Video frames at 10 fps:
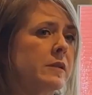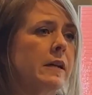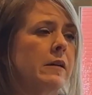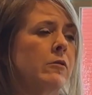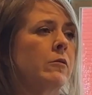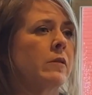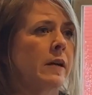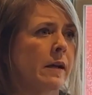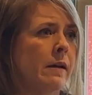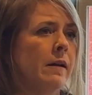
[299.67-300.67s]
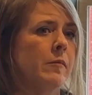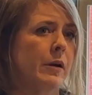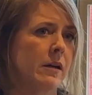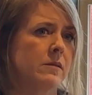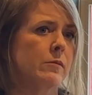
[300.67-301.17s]
particularly
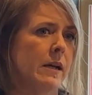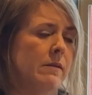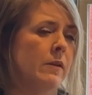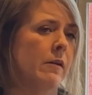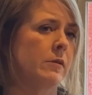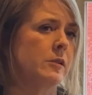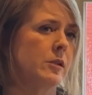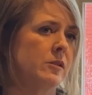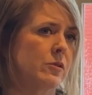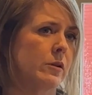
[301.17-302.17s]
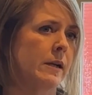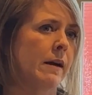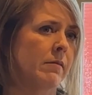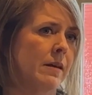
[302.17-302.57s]
because we have that rich history,